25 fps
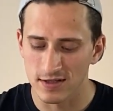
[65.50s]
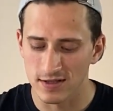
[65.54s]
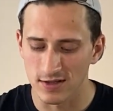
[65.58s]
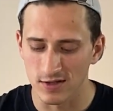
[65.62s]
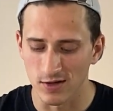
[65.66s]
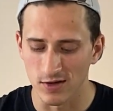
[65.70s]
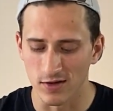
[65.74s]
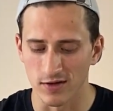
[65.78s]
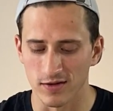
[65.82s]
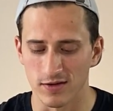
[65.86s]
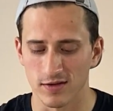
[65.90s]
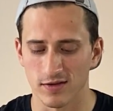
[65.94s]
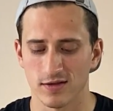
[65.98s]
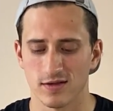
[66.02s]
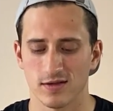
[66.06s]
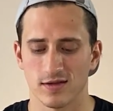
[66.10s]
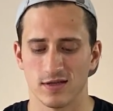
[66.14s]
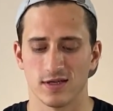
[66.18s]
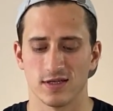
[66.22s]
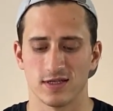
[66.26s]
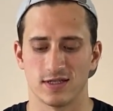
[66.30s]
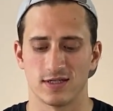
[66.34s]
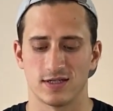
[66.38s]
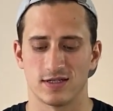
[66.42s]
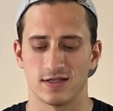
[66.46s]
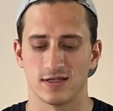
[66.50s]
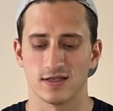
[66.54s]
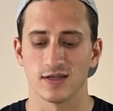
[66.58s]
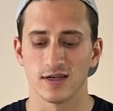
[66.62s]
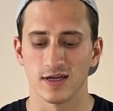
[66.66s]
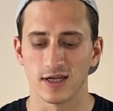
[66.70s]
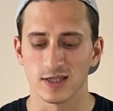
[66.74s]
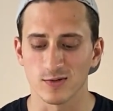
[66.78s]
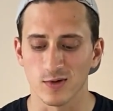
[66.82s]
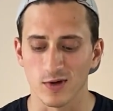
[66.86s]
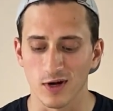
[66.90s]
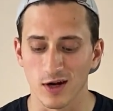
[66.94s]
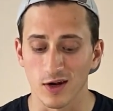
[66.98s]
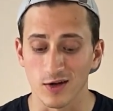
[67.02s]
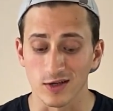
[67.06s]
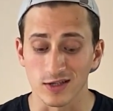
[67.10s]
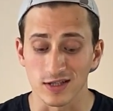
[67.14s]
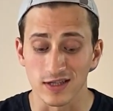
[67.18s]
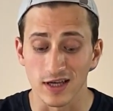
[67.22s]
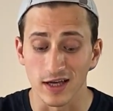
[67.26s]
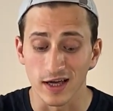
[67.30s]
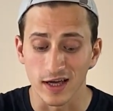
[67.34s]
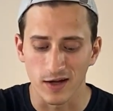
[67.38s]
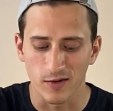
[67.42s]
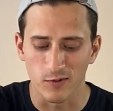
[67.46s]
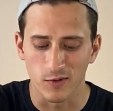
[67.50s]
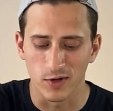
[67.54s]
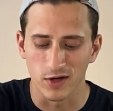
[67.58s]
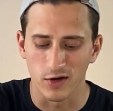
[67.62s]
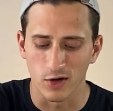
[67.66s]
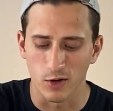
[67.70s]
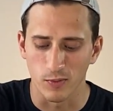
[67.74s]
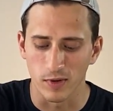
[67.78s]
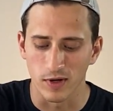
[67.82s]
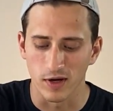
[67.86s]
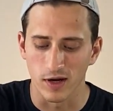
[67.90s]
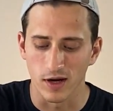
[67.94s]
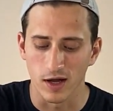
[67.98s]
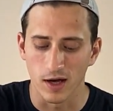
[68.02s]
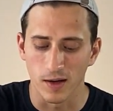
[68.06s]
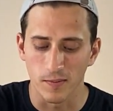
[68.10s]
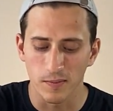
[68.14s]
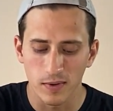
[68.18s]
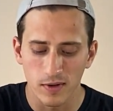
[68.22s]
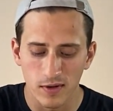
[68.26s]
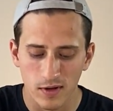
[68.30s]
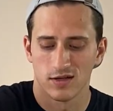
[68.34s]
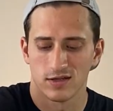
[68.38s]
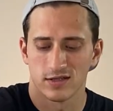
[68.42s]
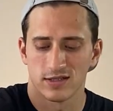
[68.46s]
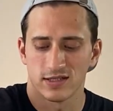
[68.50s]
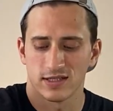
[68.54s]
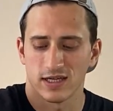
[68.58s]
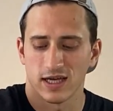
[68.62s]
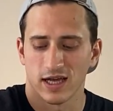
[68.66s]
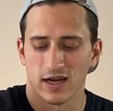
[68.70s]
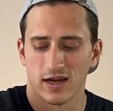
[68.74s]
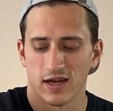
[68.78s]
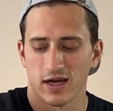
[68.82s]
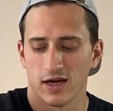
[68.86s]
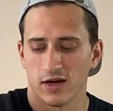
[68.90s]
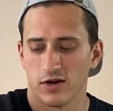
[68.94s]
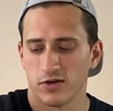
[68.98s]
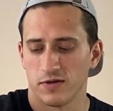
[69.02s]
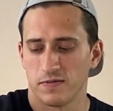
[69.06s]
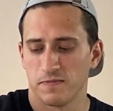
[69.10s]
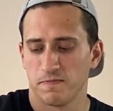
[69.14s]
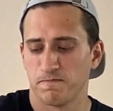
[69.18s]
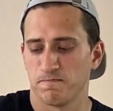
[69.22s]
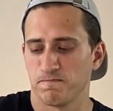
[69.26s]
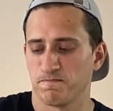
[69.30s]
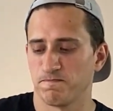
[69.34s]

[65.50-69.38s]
so this is what it looks like when you open it up. Get it out.